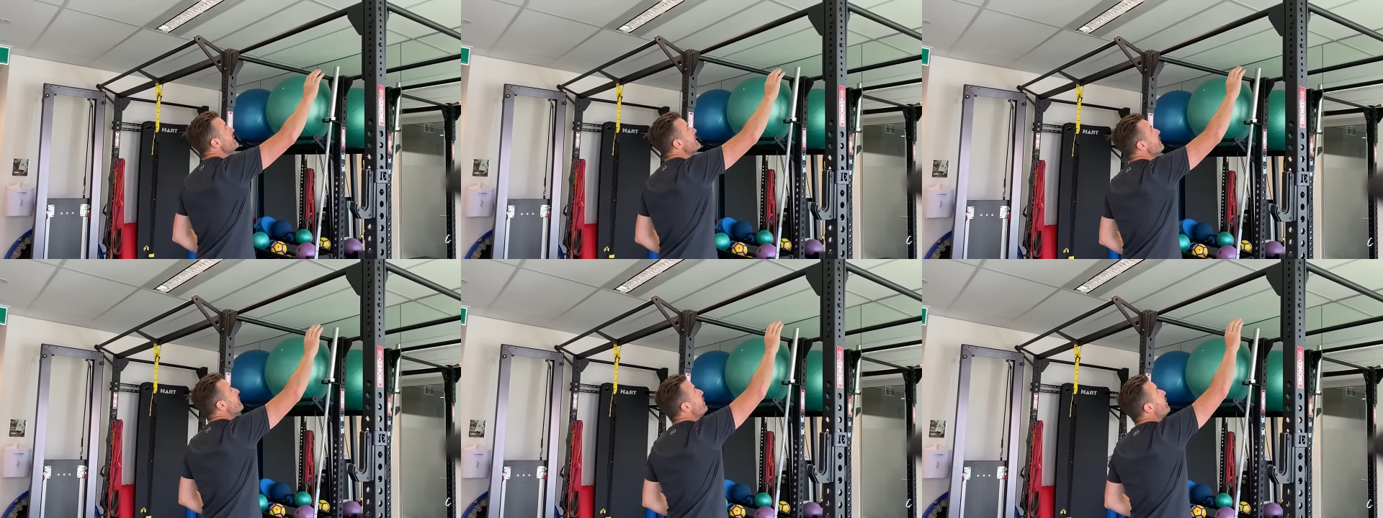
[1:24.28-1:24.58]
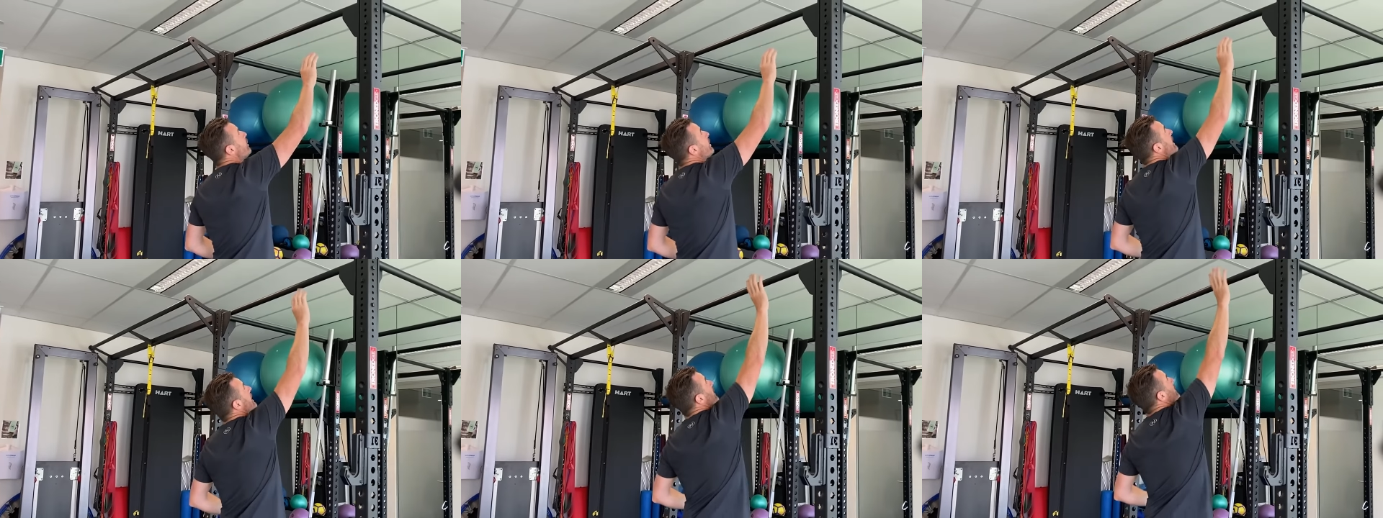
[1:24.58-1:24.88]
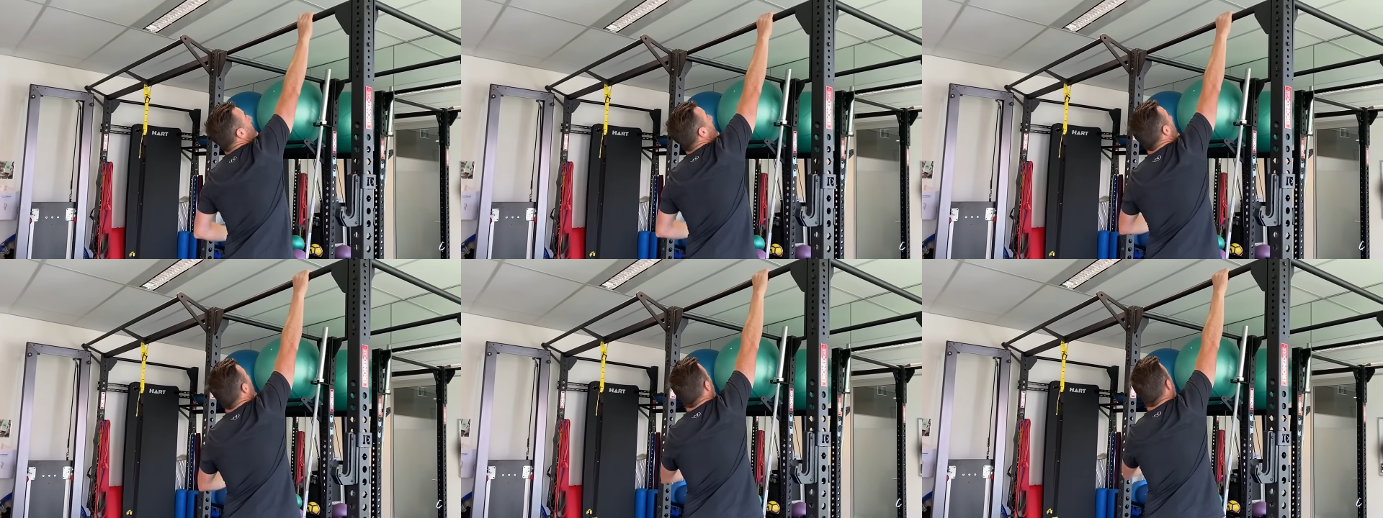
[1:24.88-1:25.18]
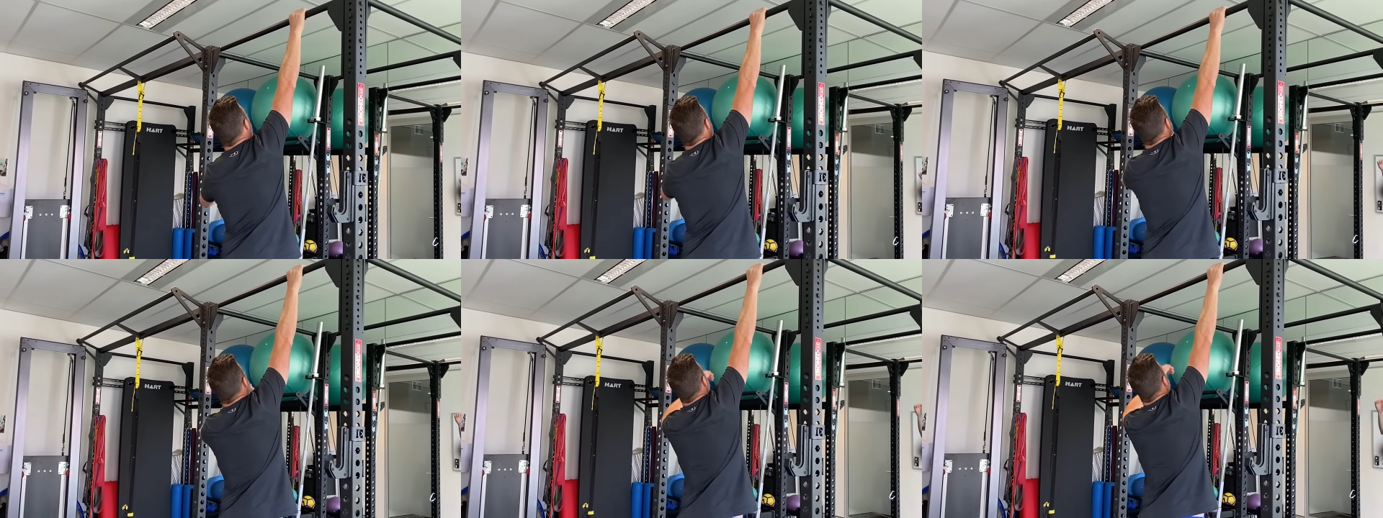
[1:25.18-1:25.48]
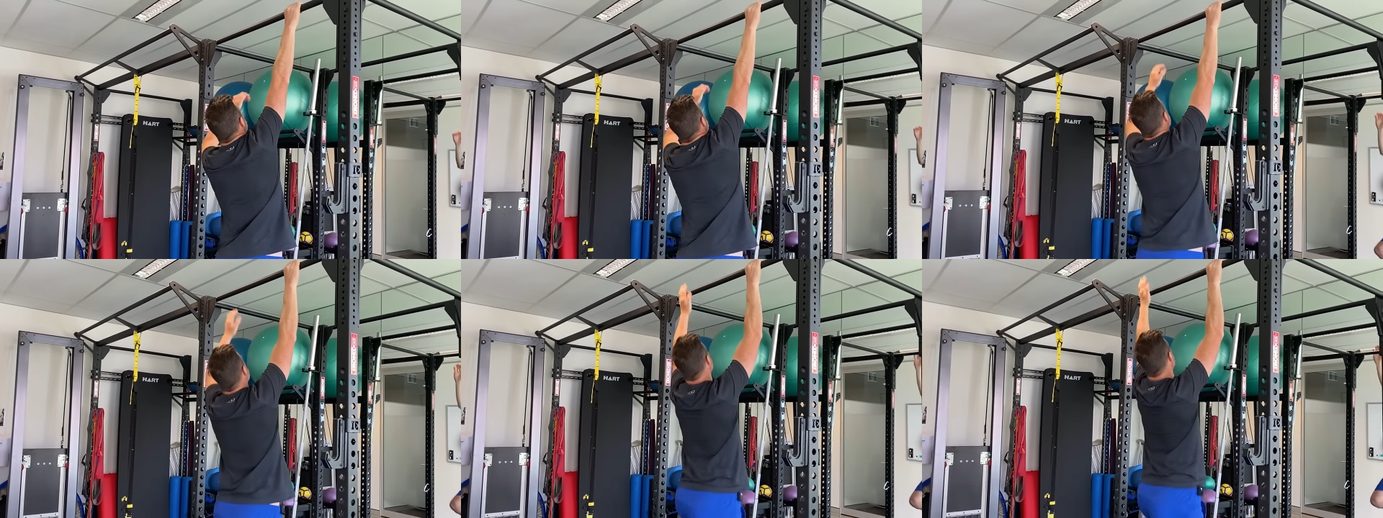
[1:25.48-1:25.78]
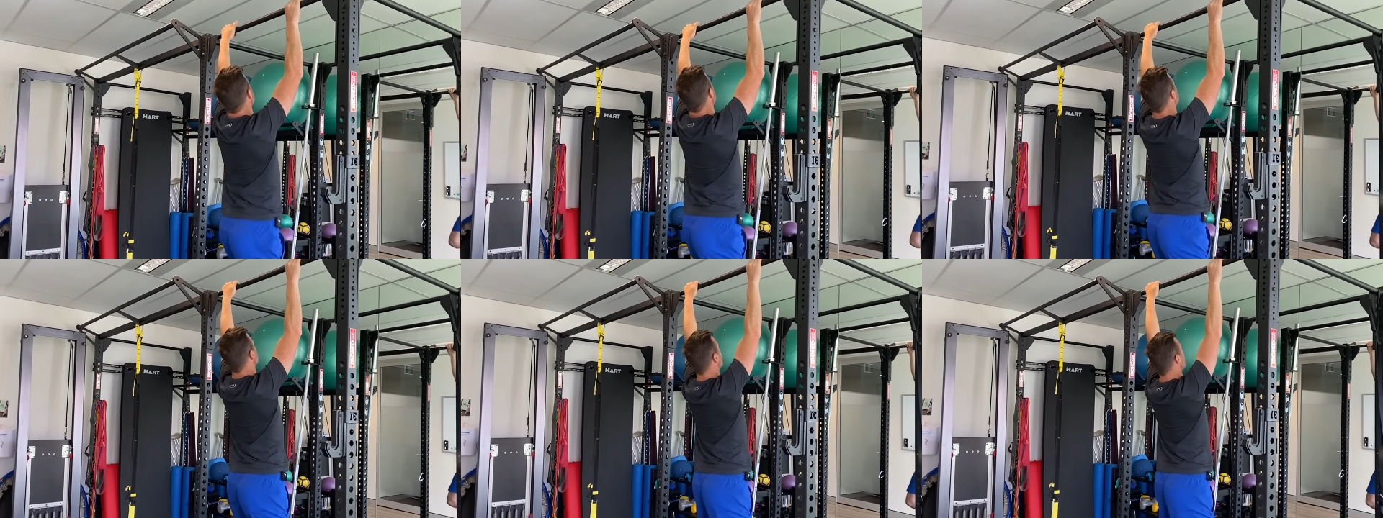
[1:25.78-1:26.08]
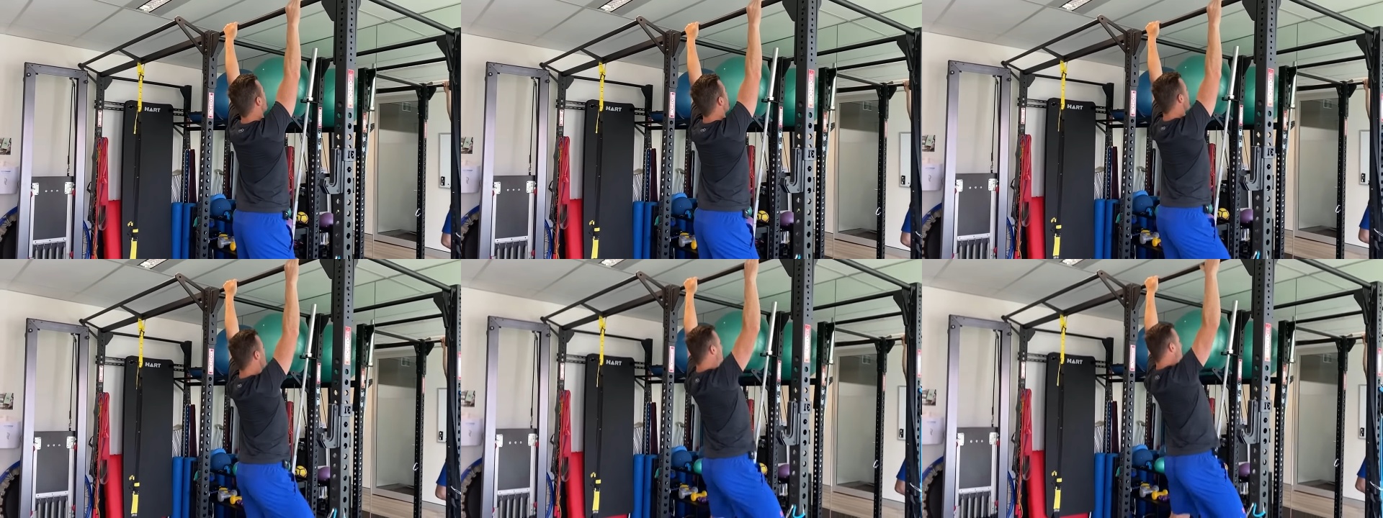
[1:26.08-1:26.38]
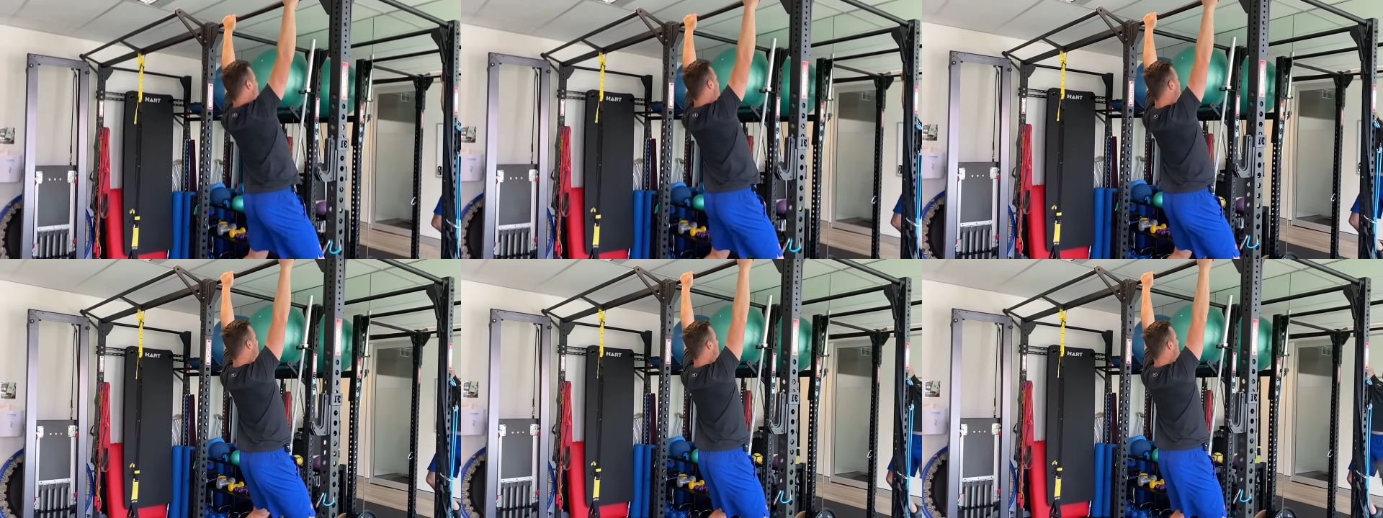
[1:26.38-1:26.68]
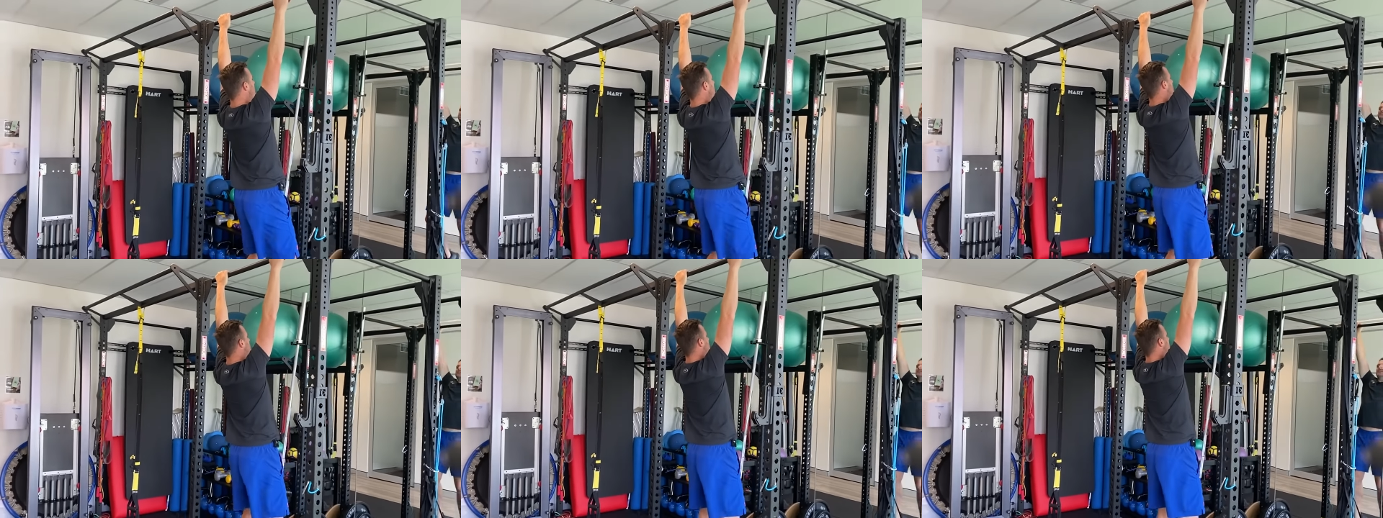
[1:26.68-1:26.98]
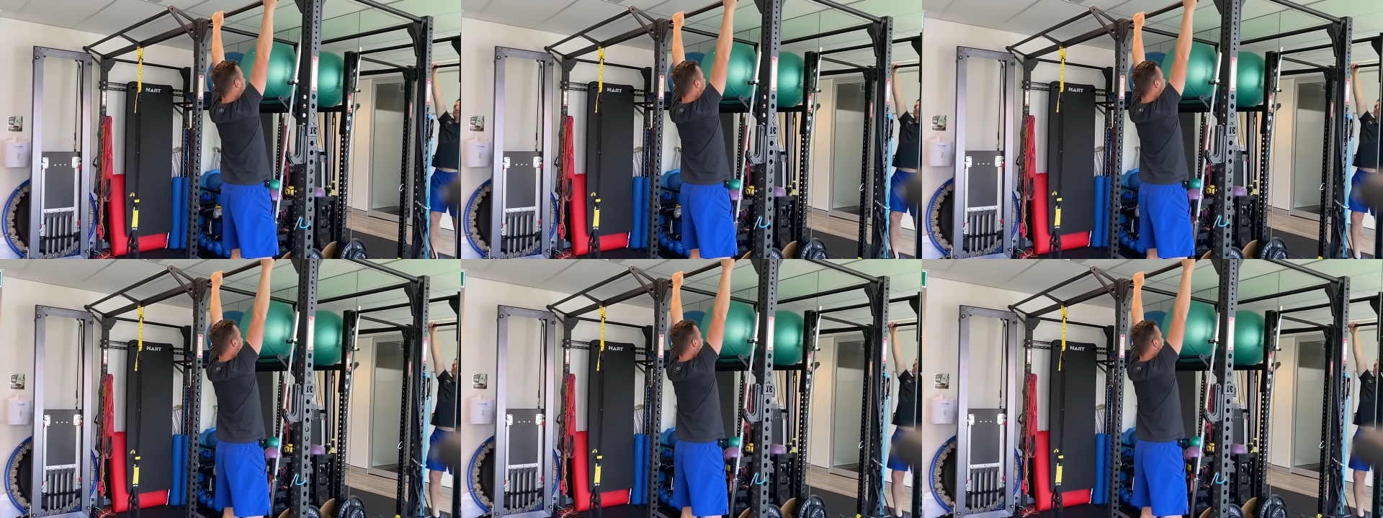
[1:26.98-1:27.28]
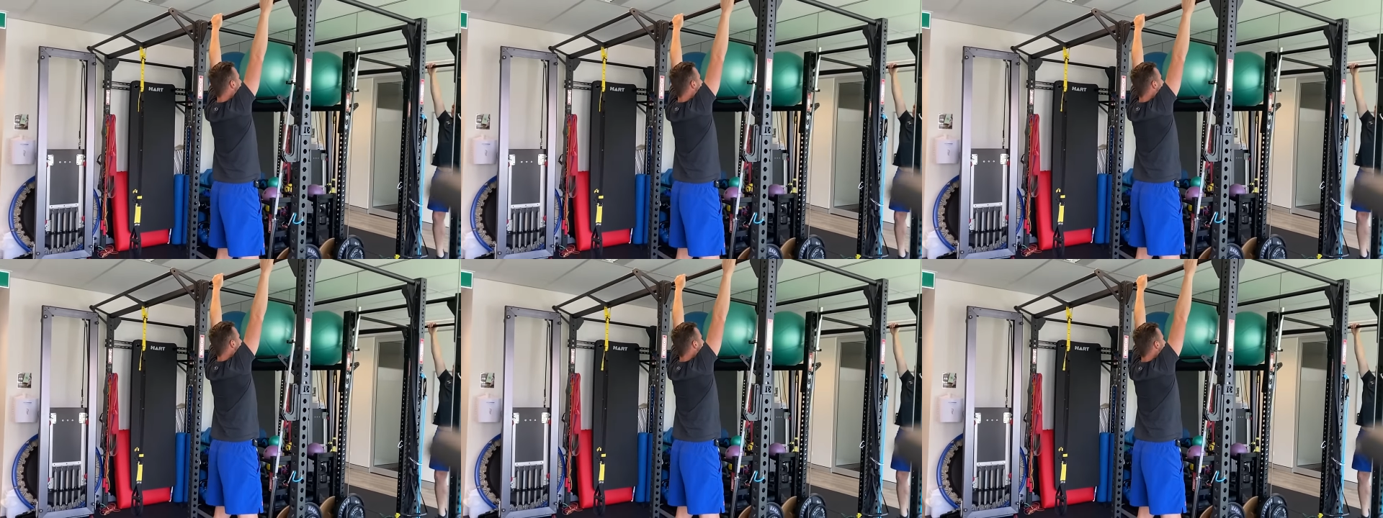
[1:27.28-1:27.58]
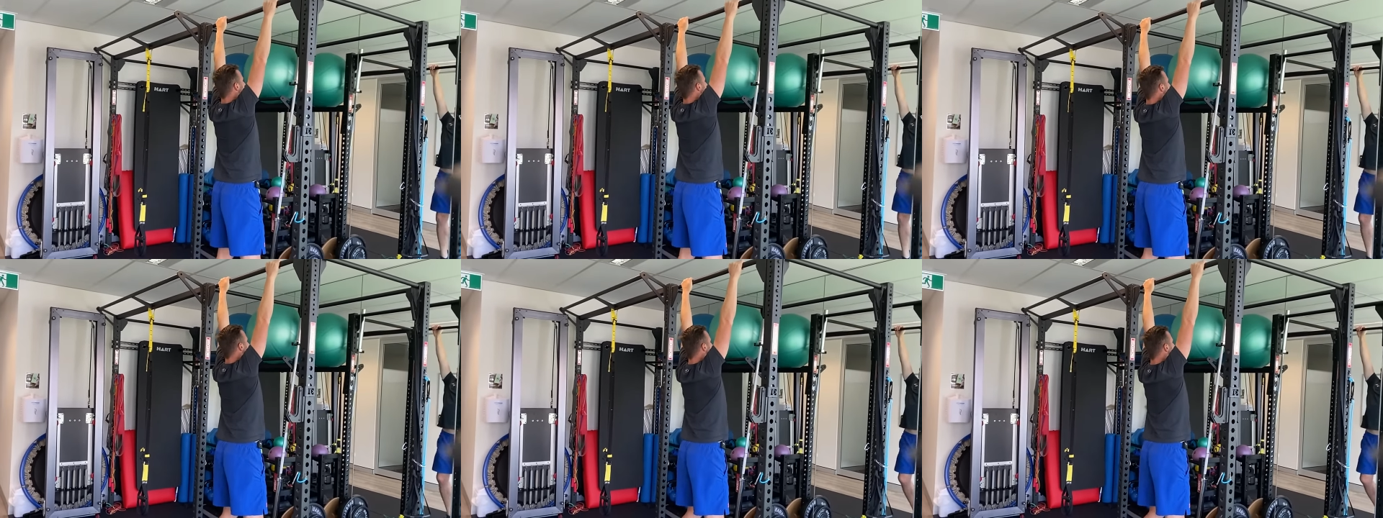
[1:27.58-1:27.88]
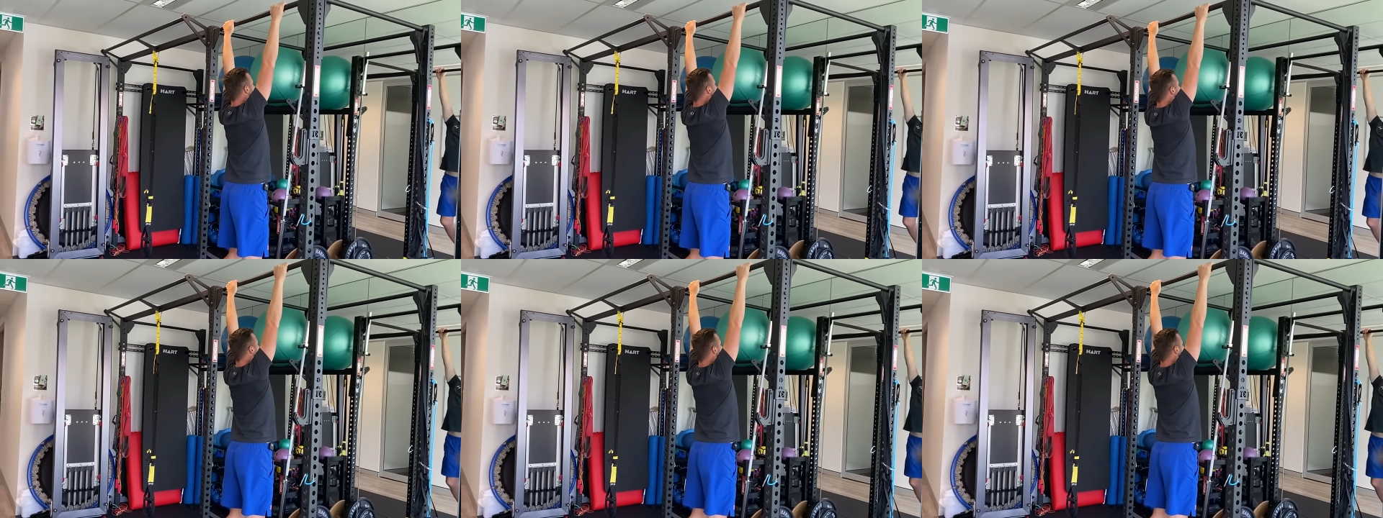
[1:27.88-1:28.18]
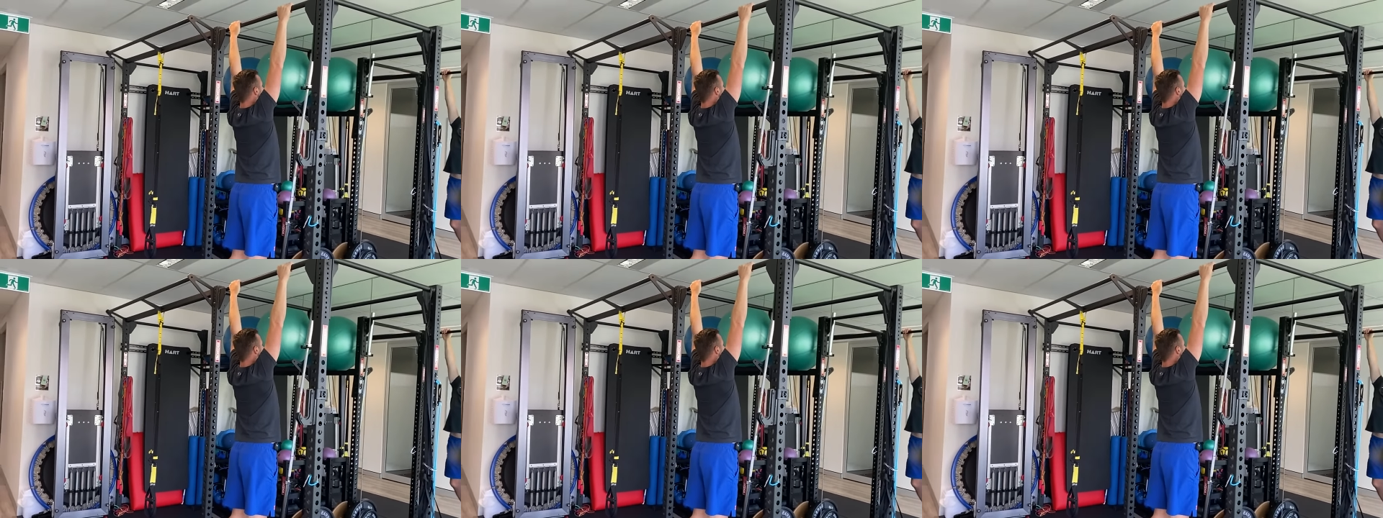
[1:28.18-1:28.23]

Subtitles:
Nobody's mouth can be seen.